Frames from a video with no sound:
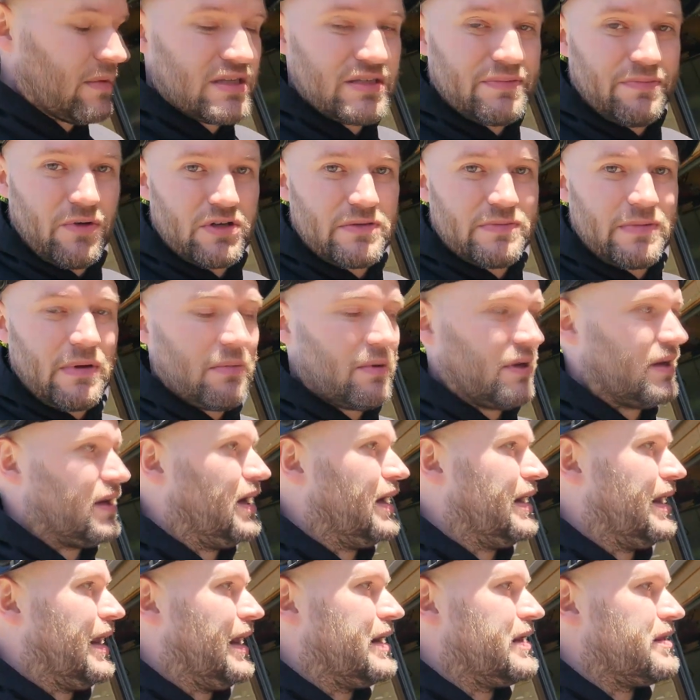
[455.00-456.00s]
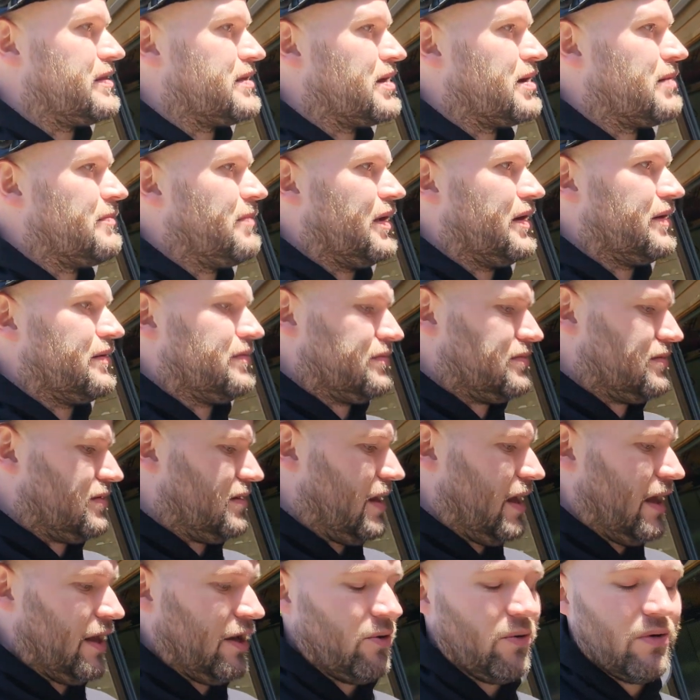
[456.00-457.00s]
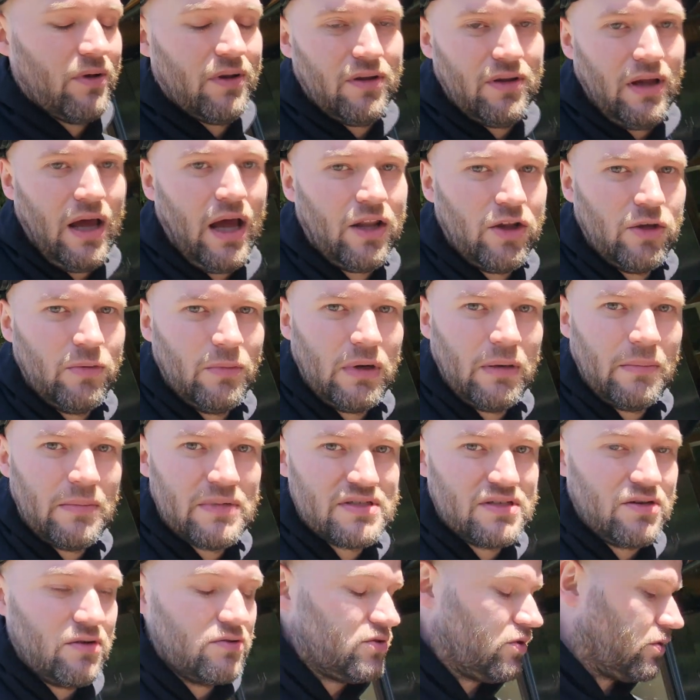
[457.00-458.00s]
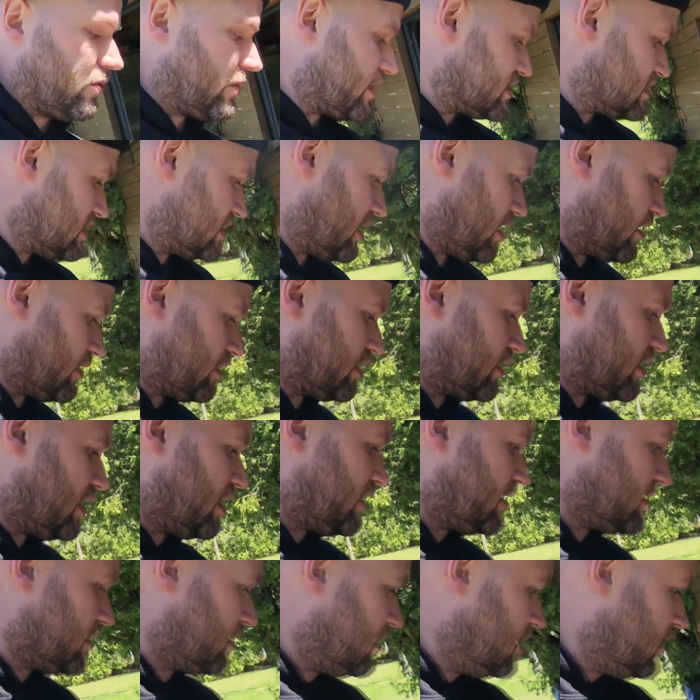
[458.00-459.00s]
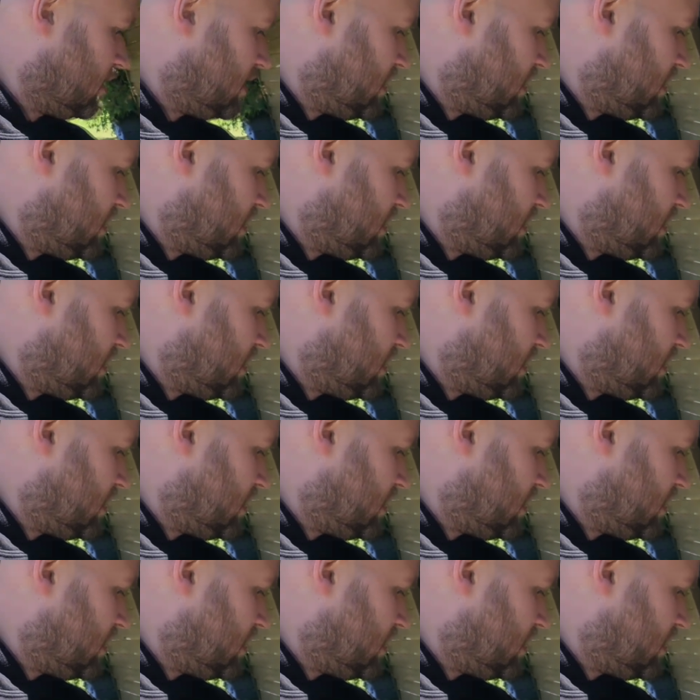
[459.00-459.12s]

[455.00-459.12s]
It's supposed to be able to cut anything, but I know aluminum is notoriously hard to cut.